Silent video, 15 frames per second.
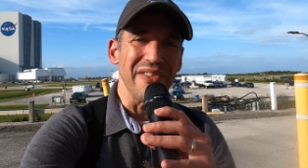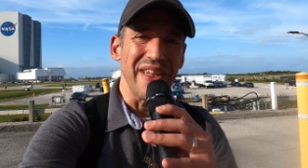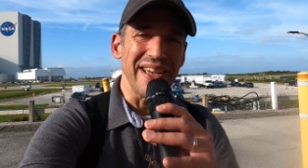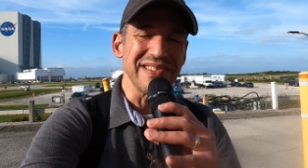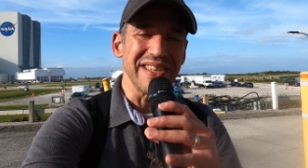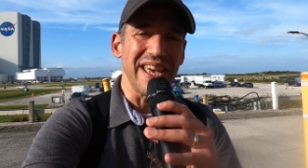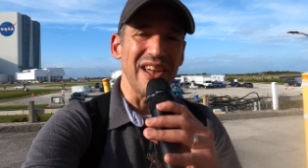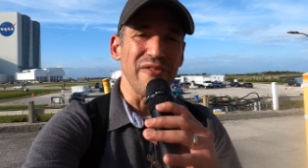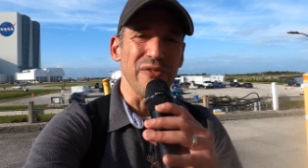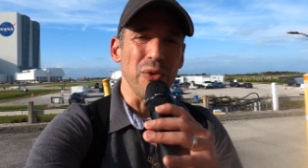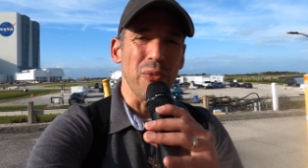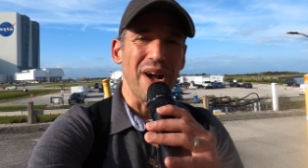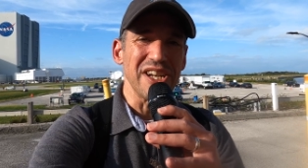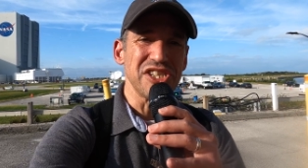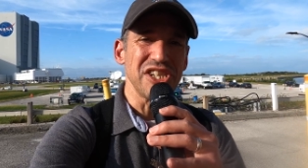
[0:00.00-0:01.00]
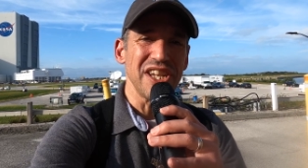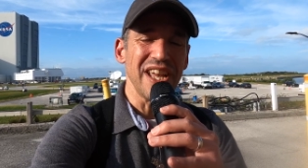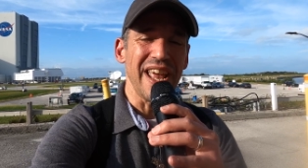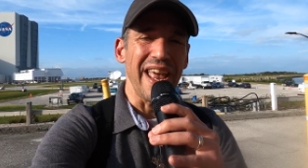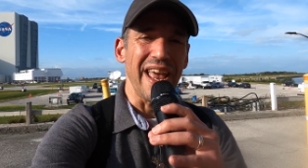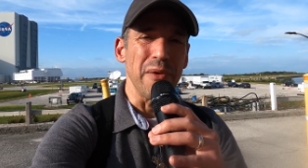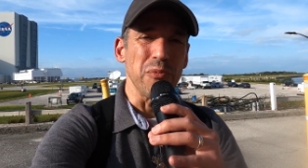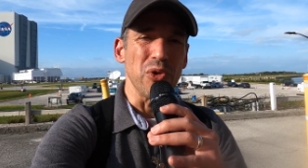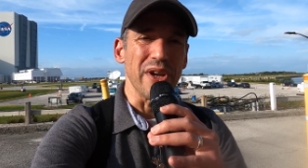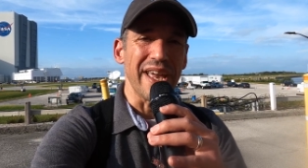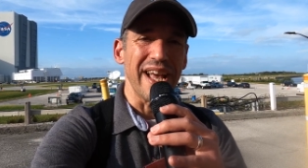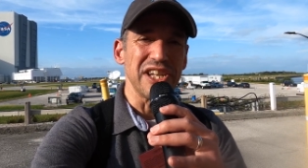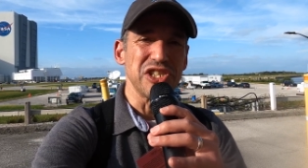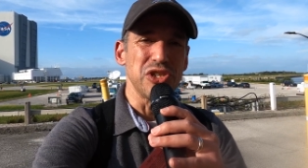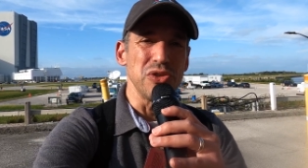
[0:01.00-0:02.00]
Thanks again for watching, and we'll
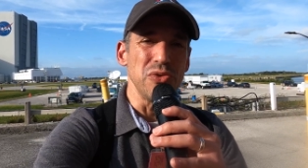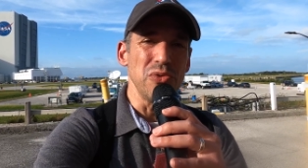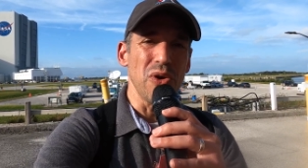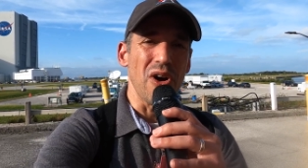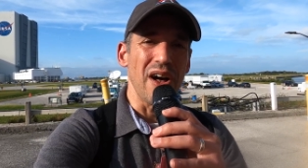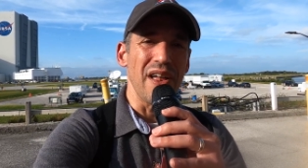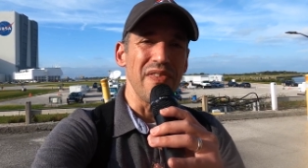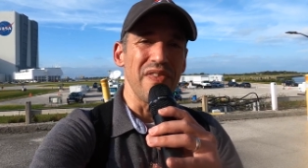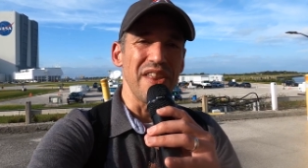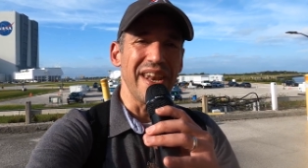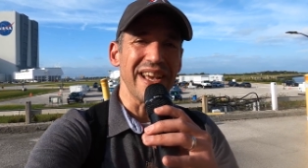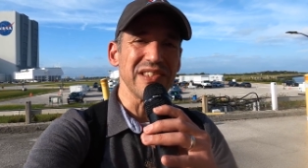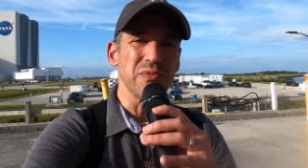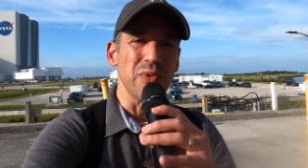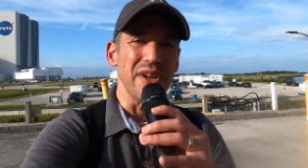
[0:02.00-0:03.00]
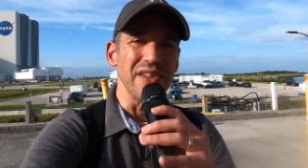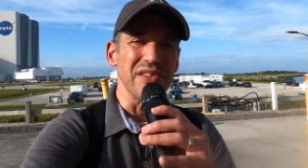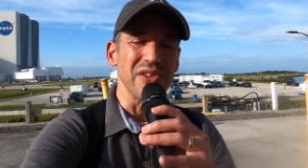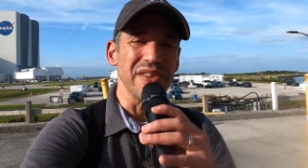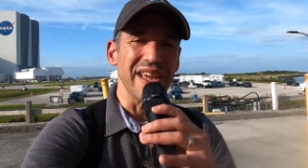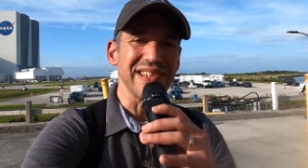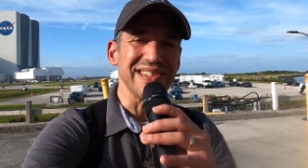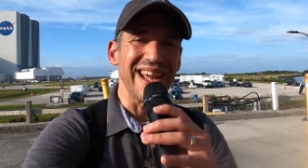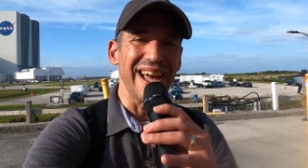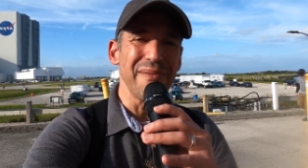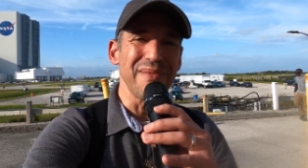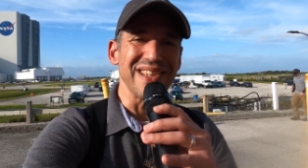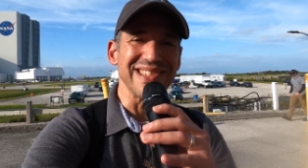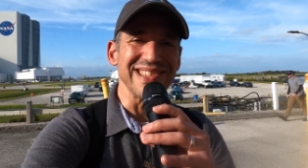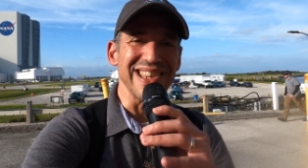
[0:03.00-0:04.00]
catch you on the next one. Until next
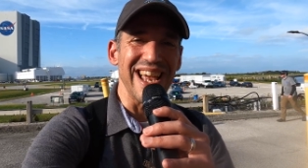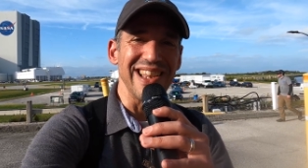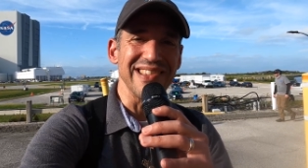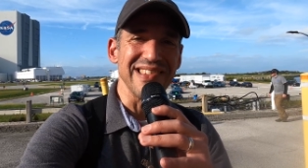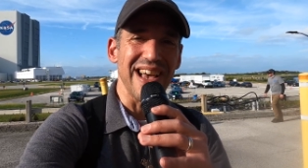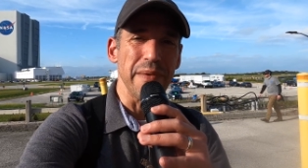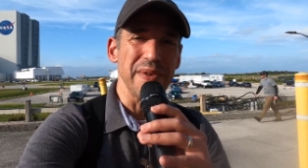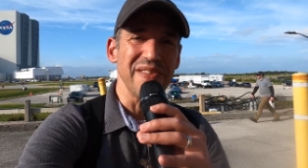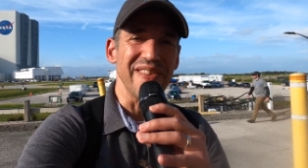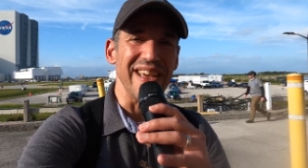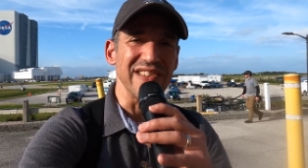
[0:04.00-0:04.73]
time, this is Lon Seidman.